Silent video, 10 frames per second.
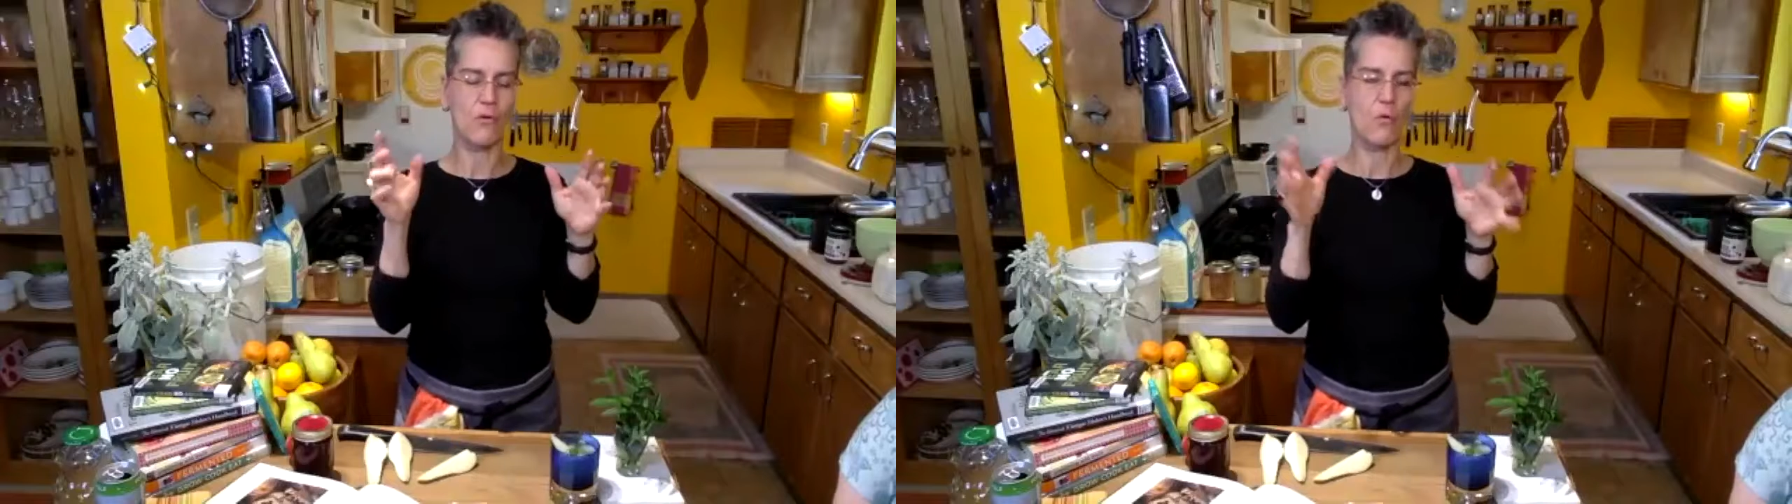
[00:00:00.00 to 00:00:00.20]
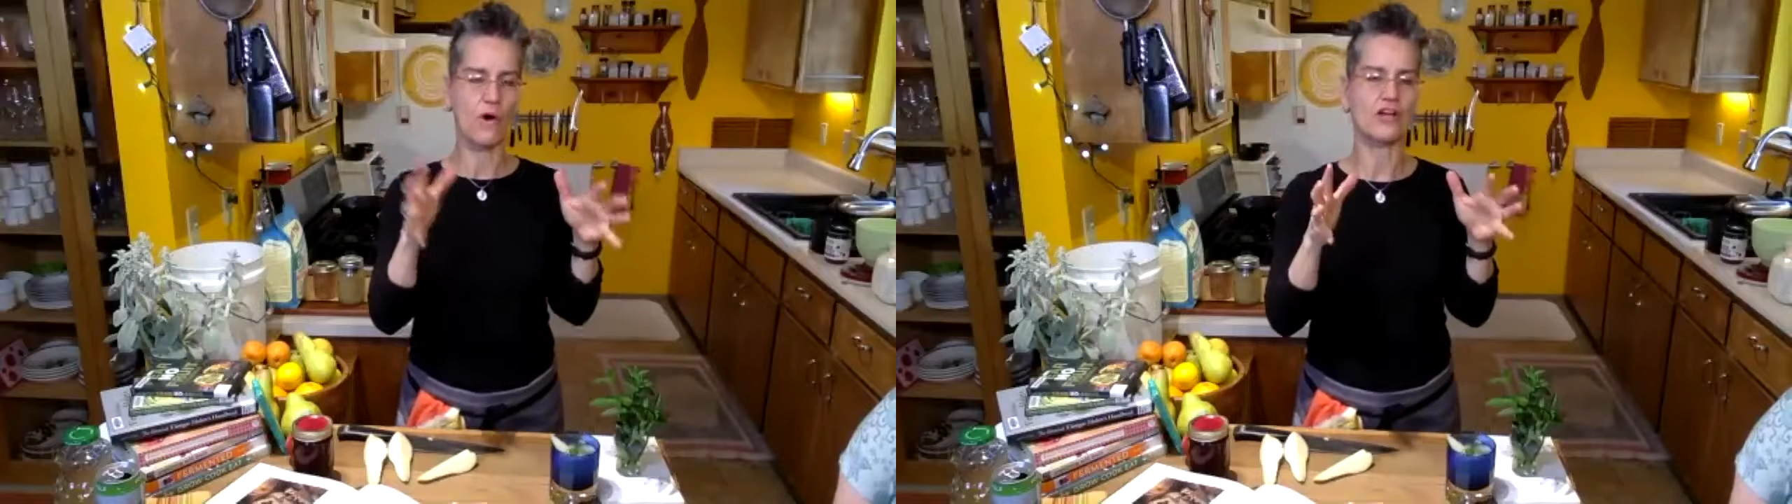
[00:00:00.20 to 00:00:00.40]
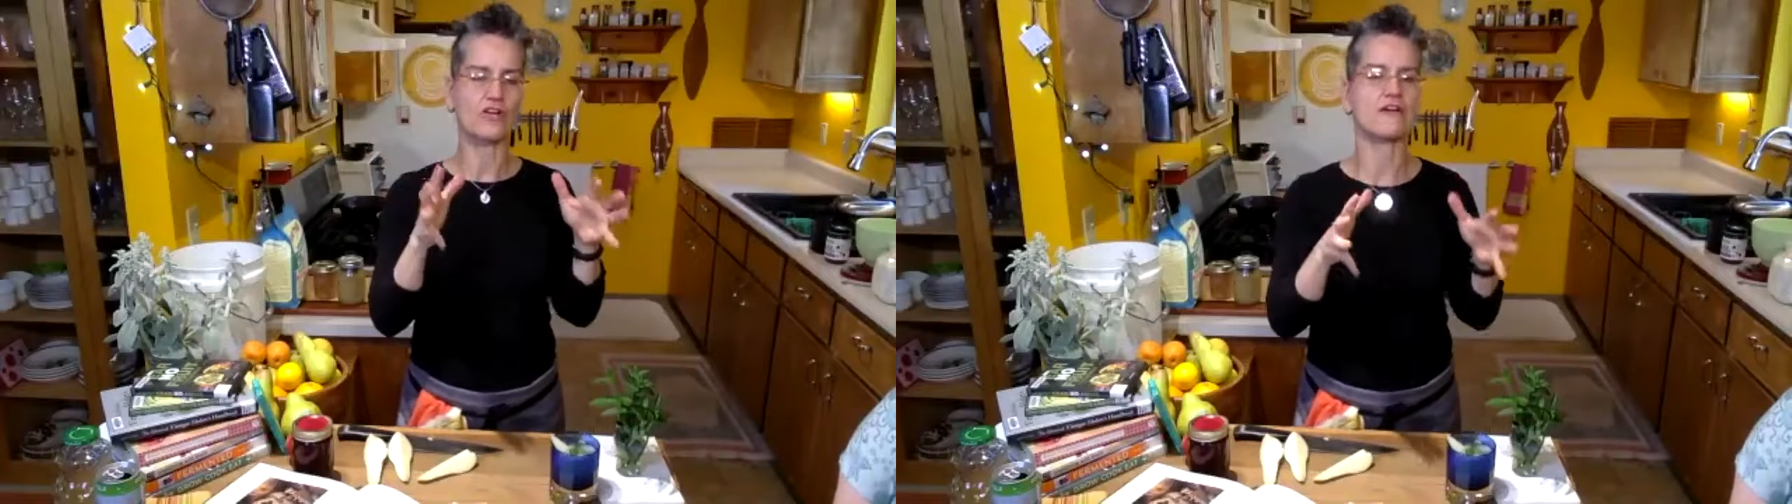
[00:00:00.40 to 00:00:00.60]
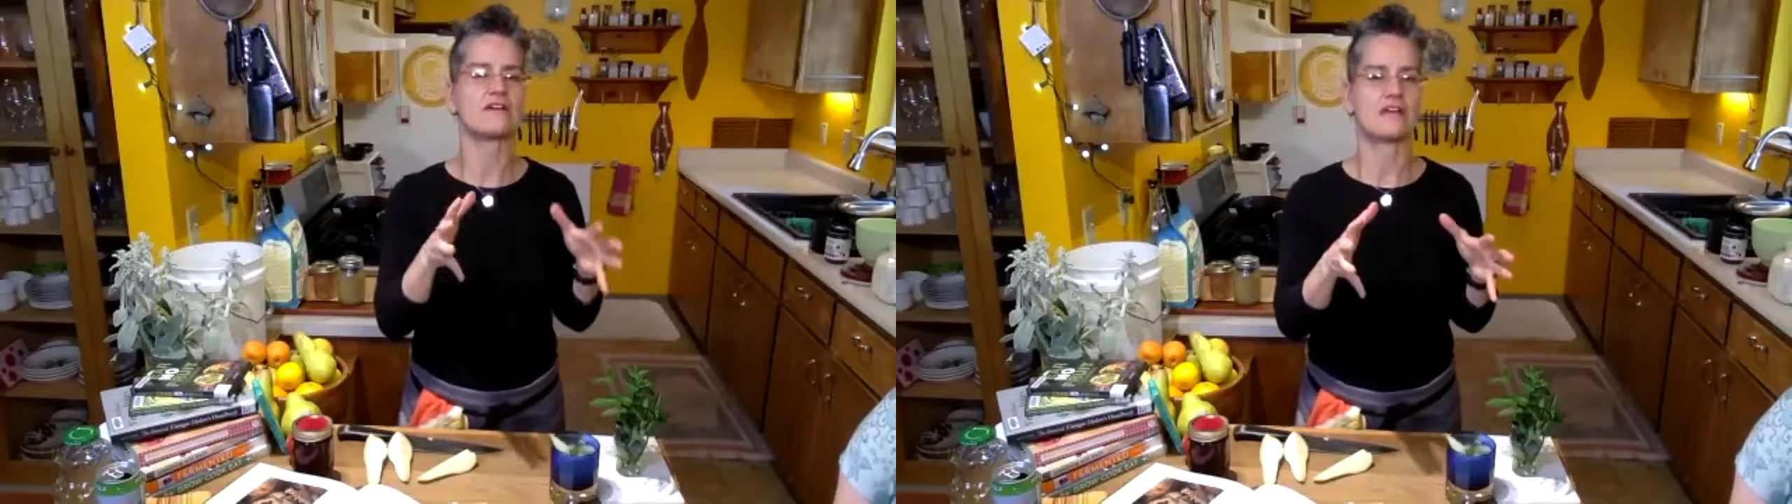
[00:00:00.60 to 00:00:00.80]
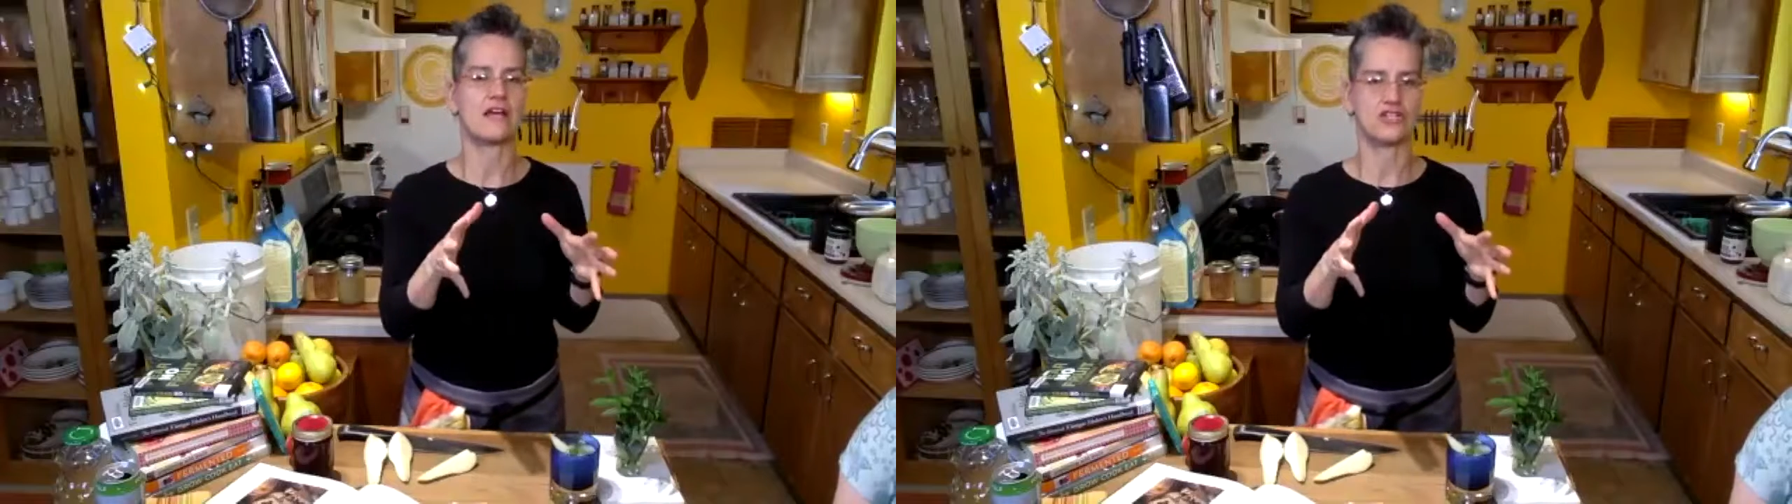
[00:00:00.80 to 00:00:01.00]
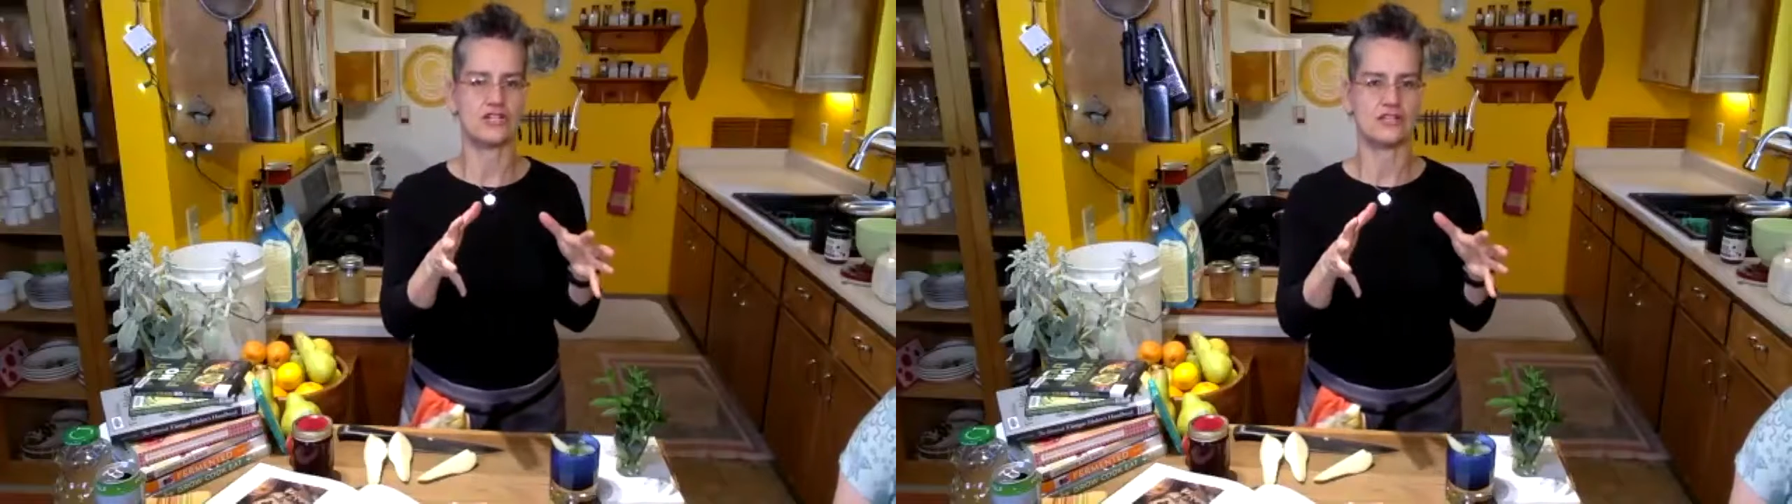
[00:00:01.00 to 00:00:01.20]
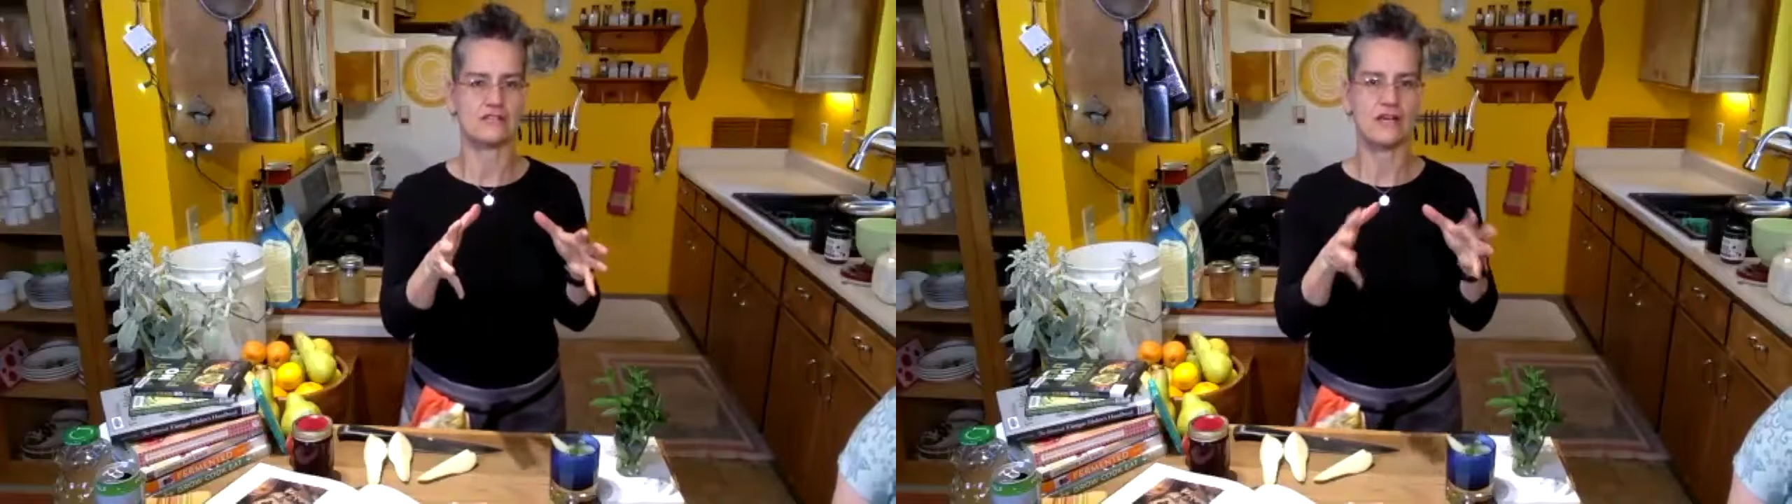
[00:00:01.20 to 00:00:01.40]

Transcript: what a great connection is.